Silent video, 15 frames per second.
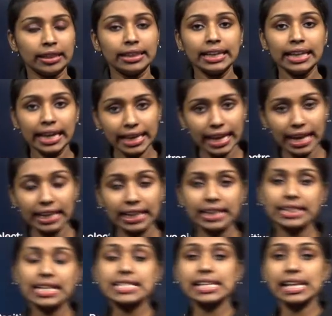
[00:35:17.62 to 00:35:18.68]
Then again,
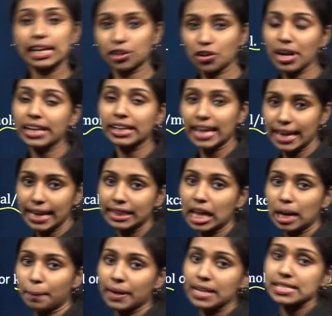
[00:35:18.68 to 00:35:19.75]
this electron gain
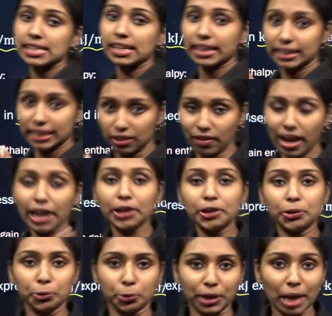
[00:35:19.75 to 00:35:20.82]
enthalpy is divided into
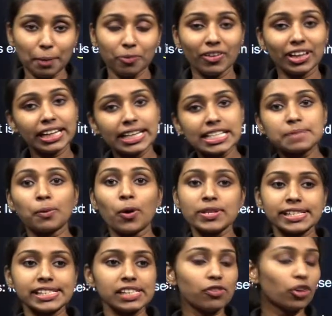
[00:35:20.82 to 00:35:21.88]
two types, whether it is
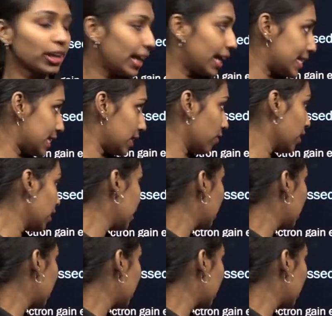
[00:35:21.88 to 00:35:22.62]
positive or negative.